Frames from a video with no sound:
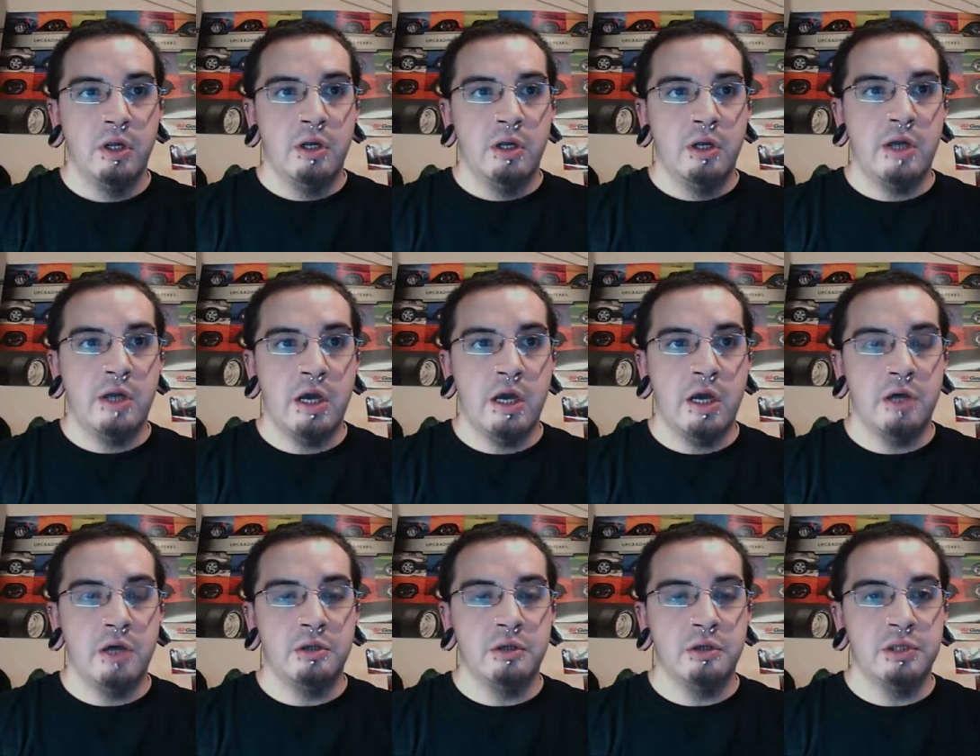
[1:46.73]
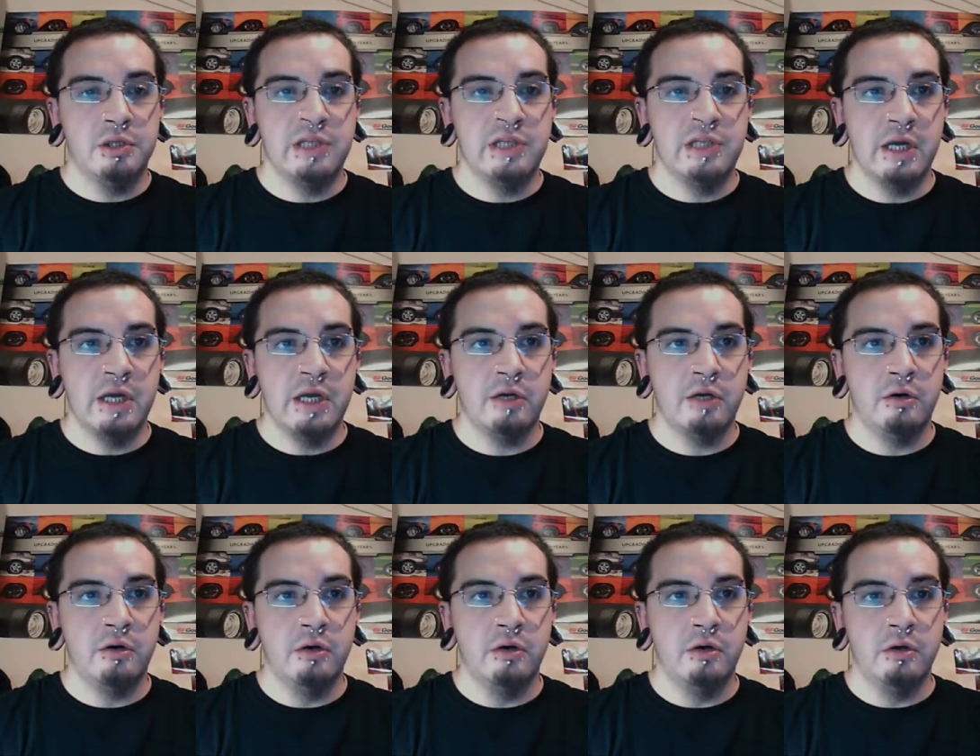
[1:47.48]
Now, the second
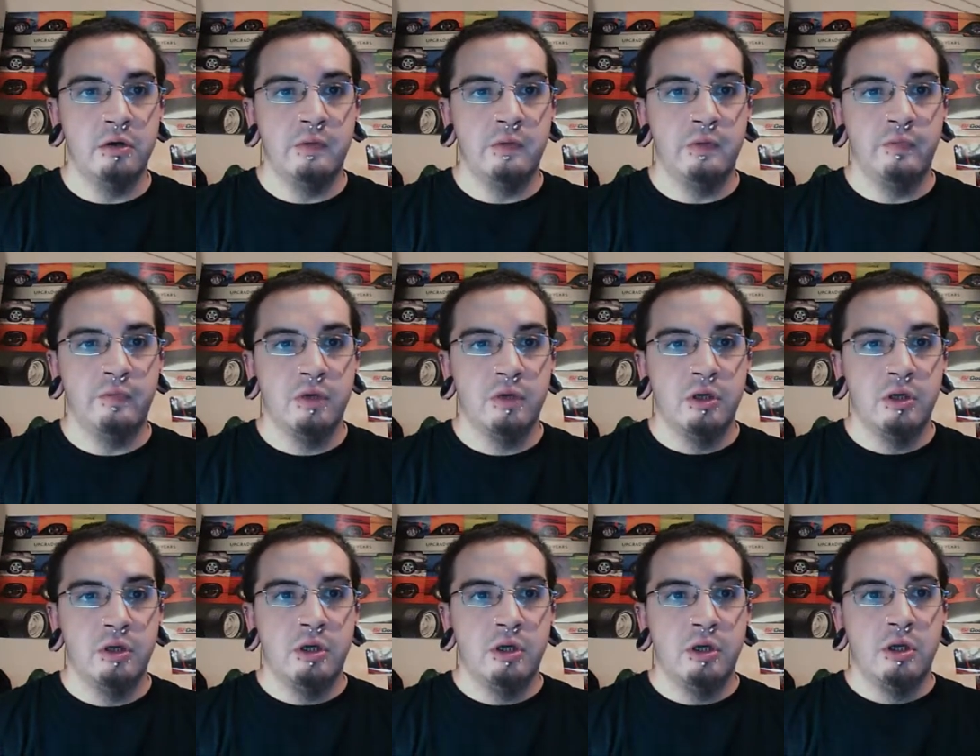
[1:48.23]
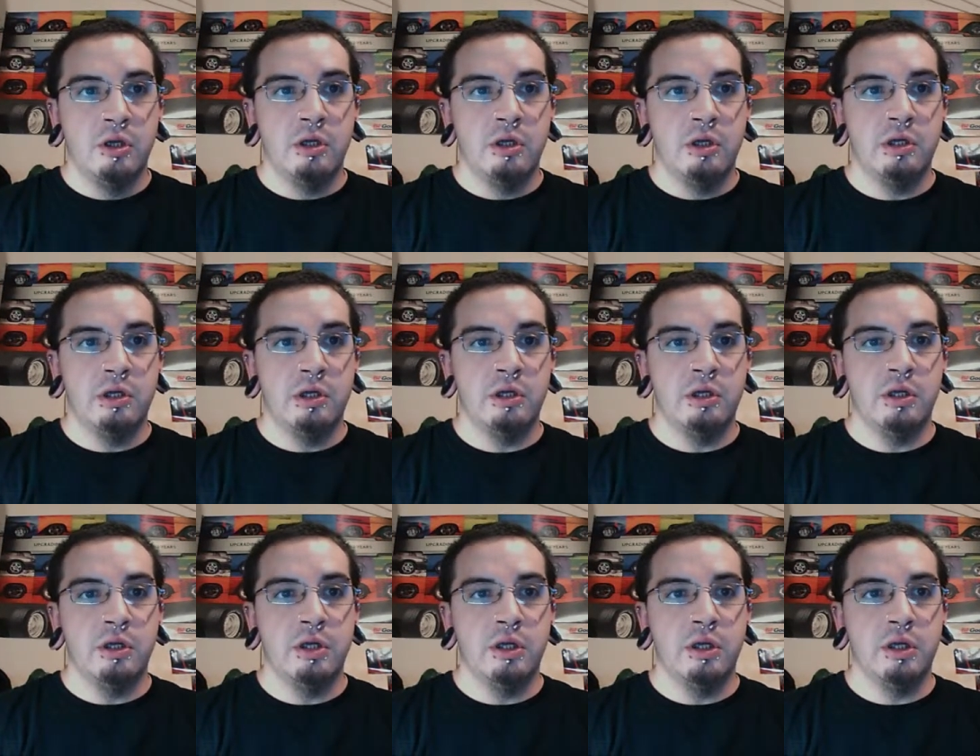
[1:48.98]
hole
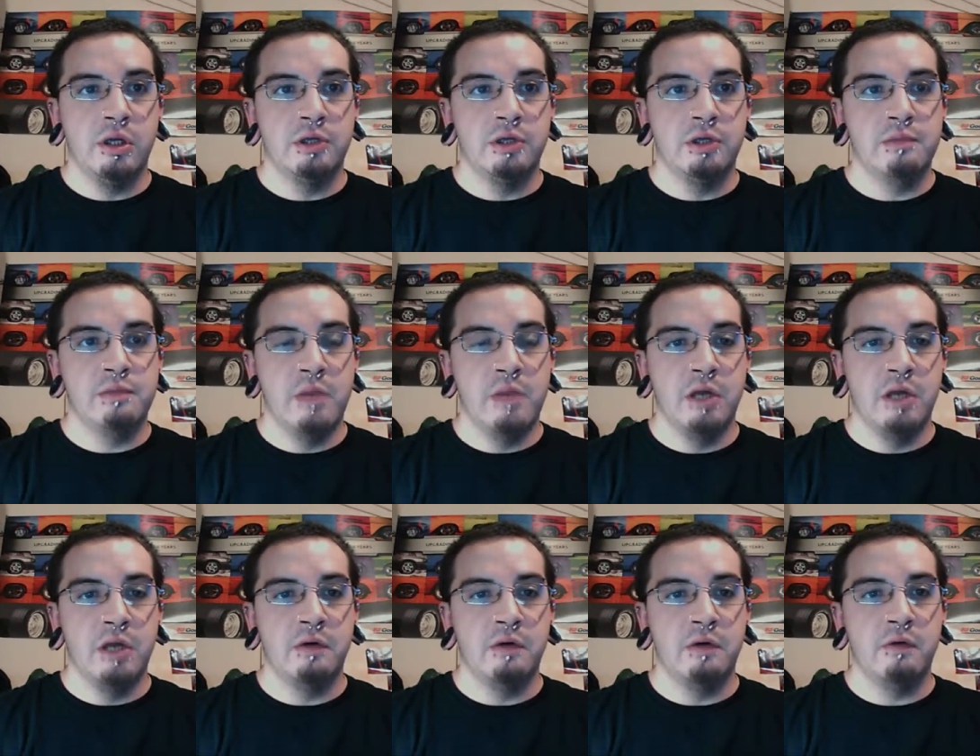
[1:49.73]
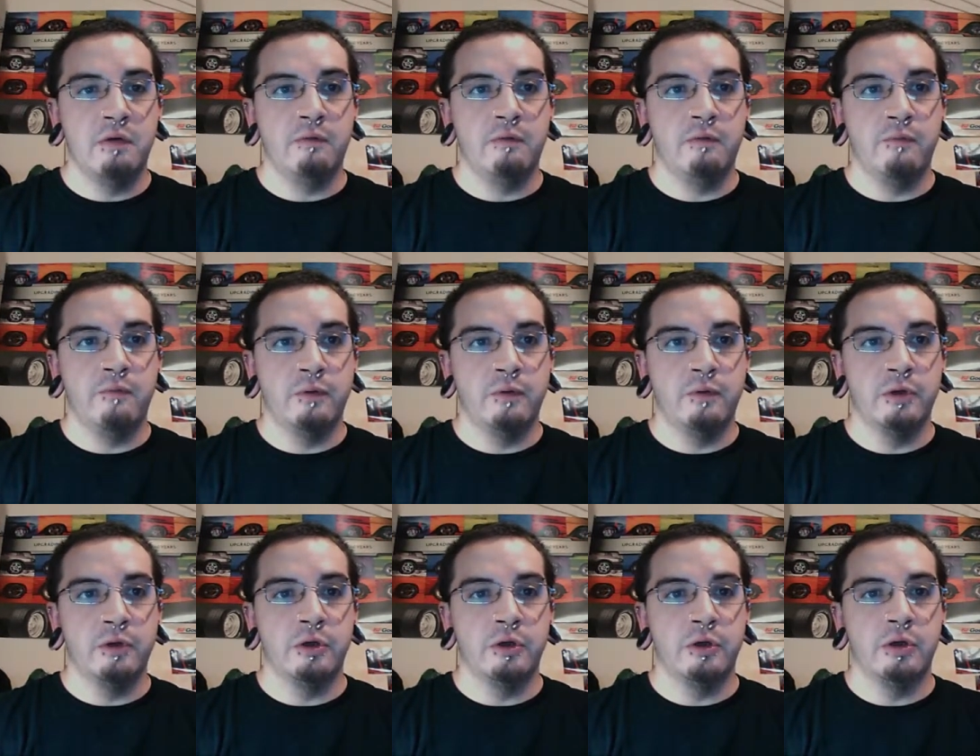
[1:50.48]
is meant
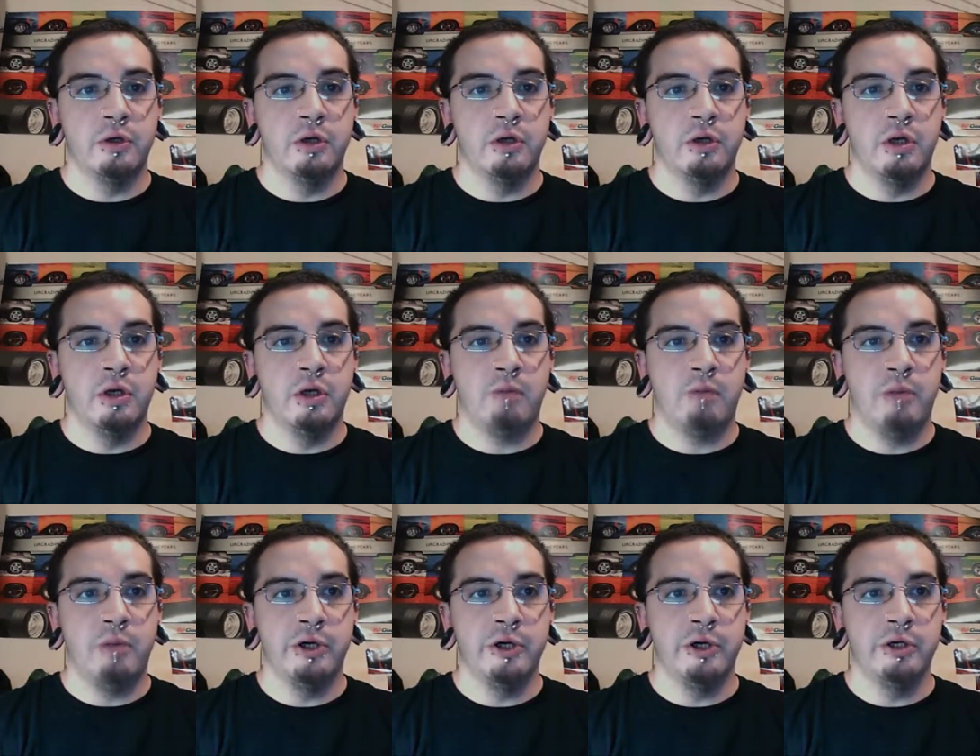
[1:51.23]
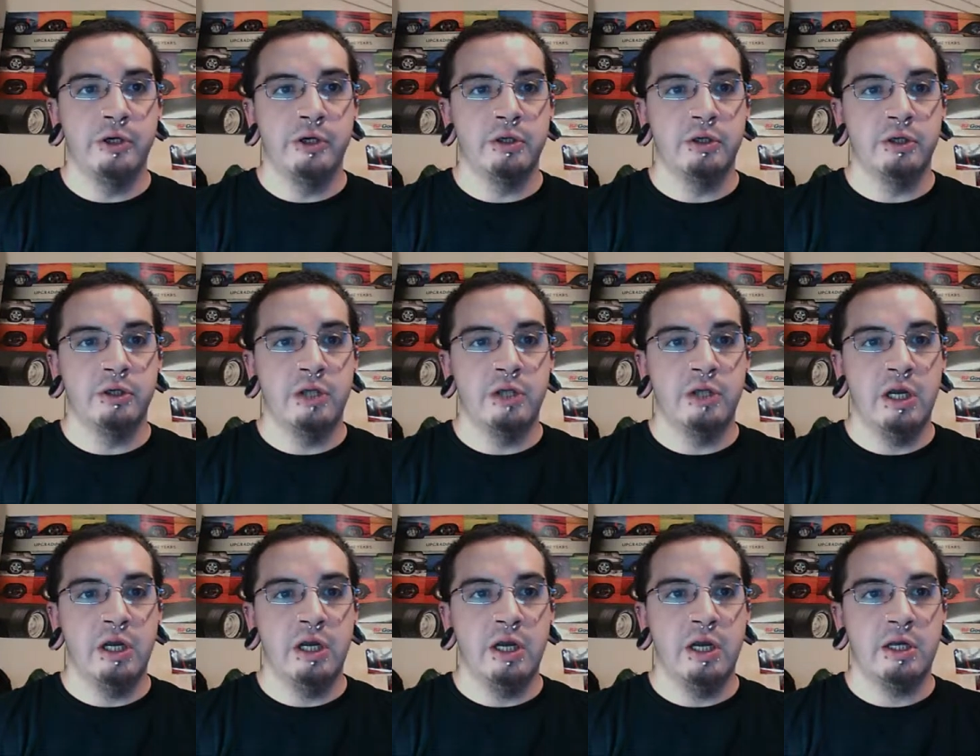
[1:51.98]
for a part
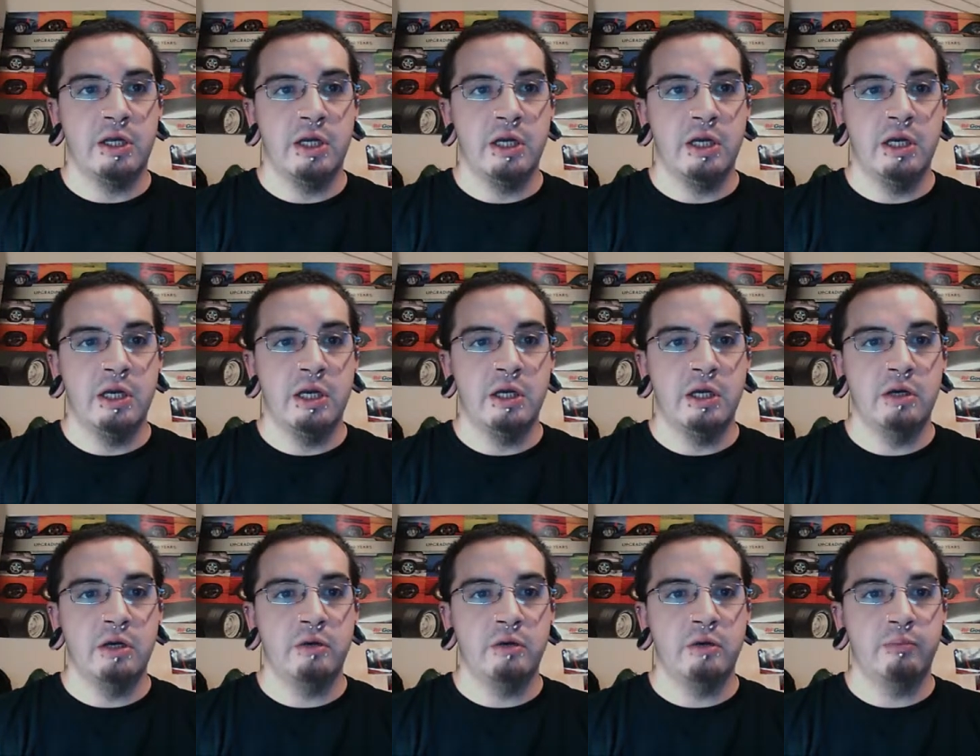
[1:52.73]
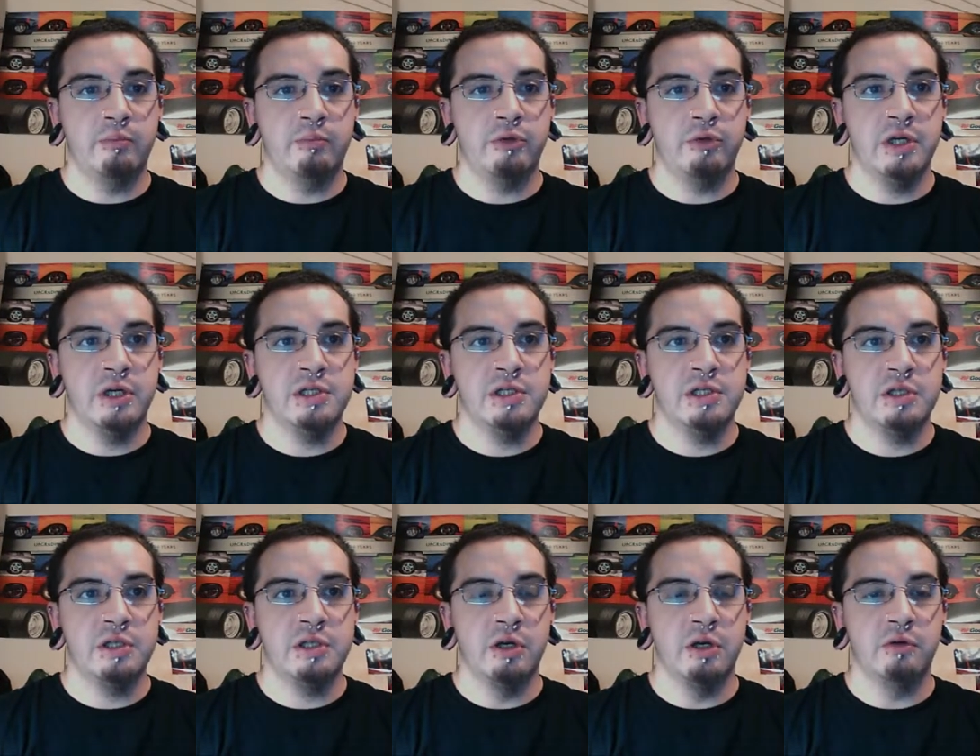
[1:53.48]
that I got out of
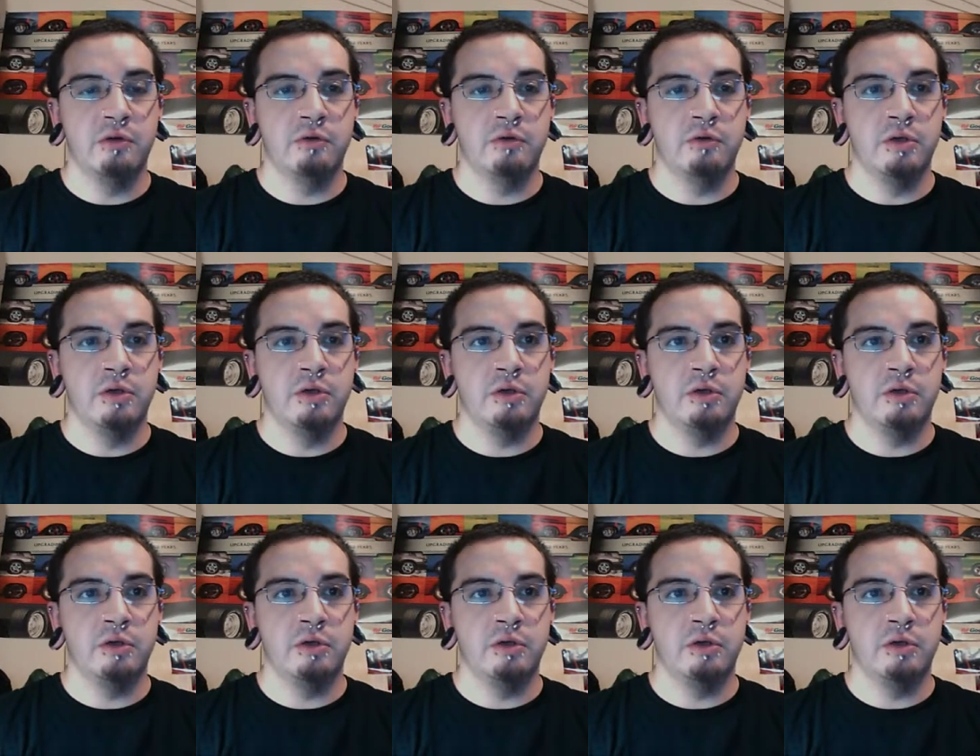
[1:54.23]
Prestone